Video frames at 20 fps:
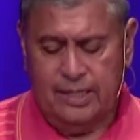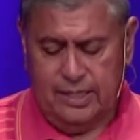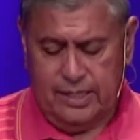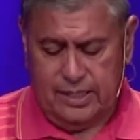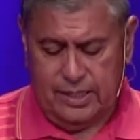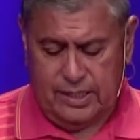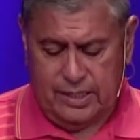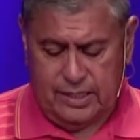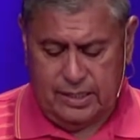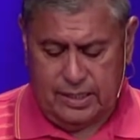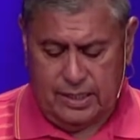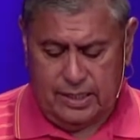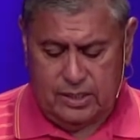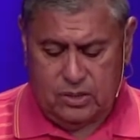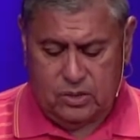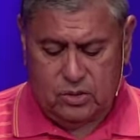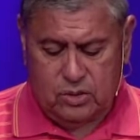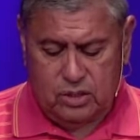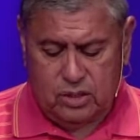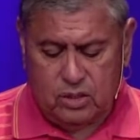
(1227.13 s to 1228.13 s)
And
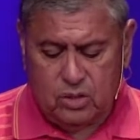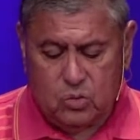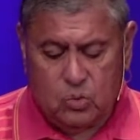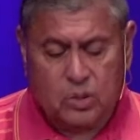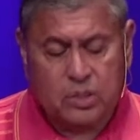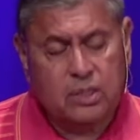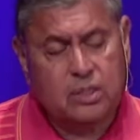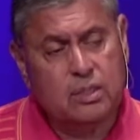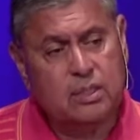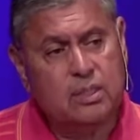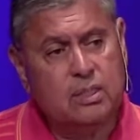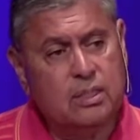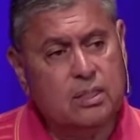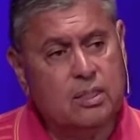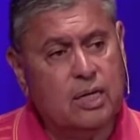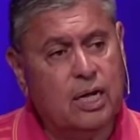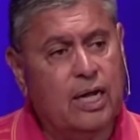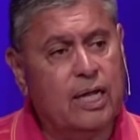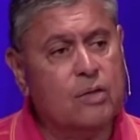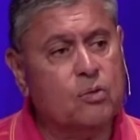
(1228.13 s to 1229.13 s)
so this is what
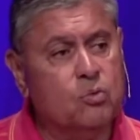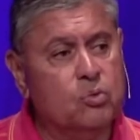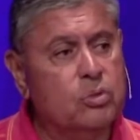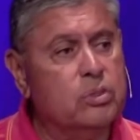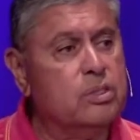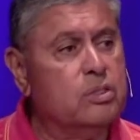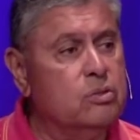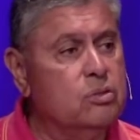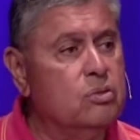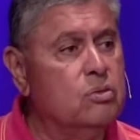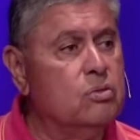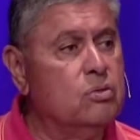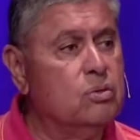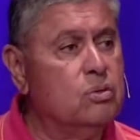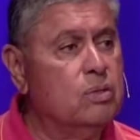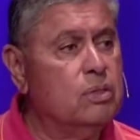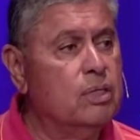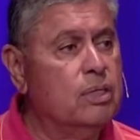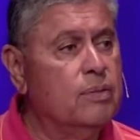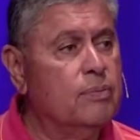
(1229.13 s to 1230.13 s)
God would
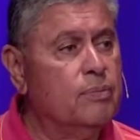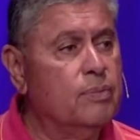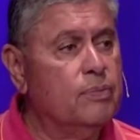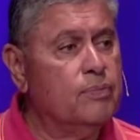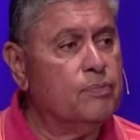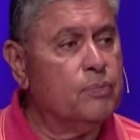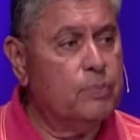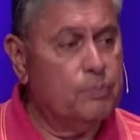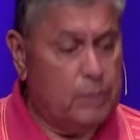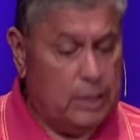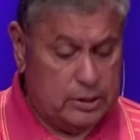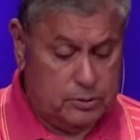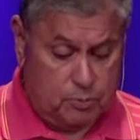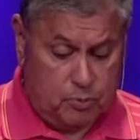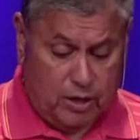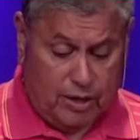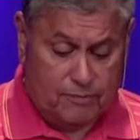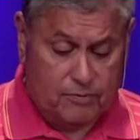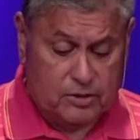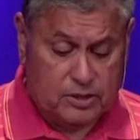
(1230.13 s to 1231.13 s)
do, has
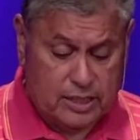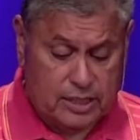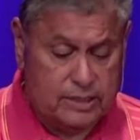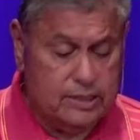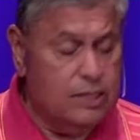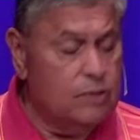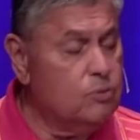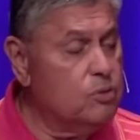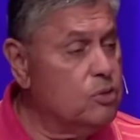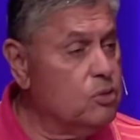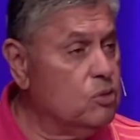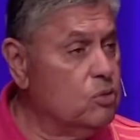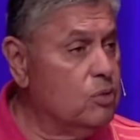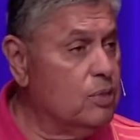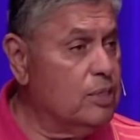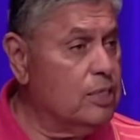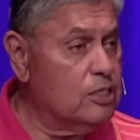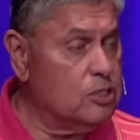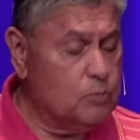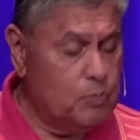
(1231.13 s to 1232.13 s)
prophesied he would do
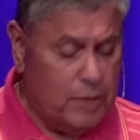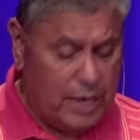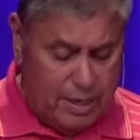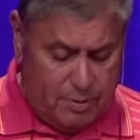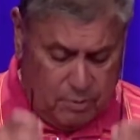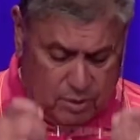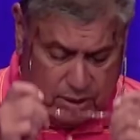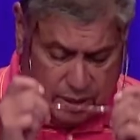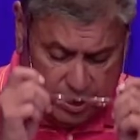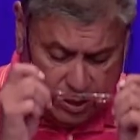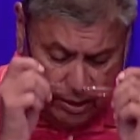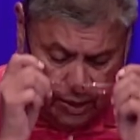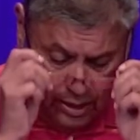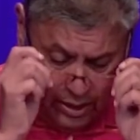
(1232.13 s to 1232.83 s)
against Babylon,